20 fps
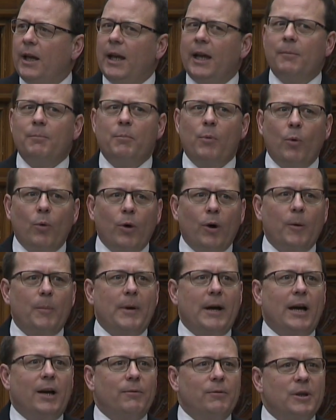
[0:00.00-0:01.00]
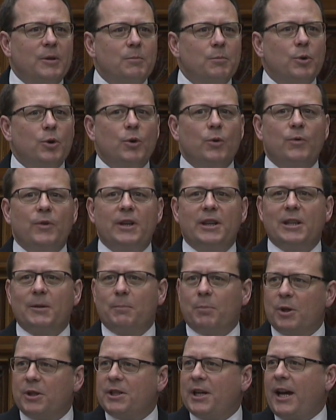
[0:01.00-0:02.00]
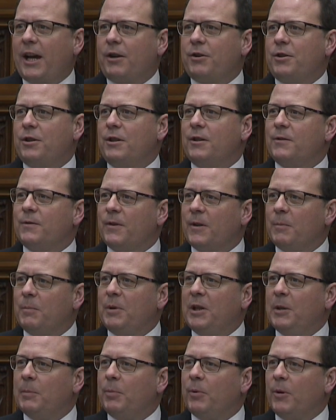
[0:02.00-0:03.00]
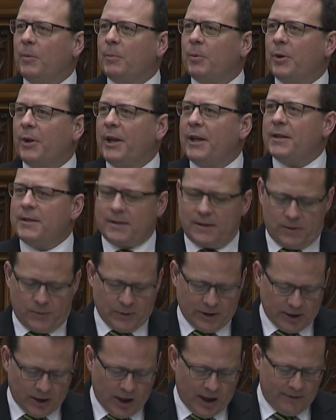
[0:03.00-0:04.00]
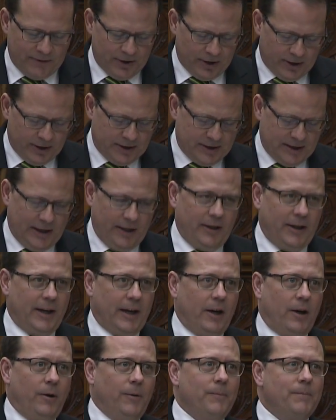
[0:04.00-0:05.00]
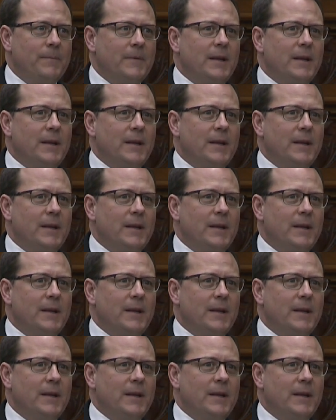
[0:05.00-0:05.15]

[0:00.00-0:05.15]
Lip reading: and more about removing the protections for the people and places we love in Ontario.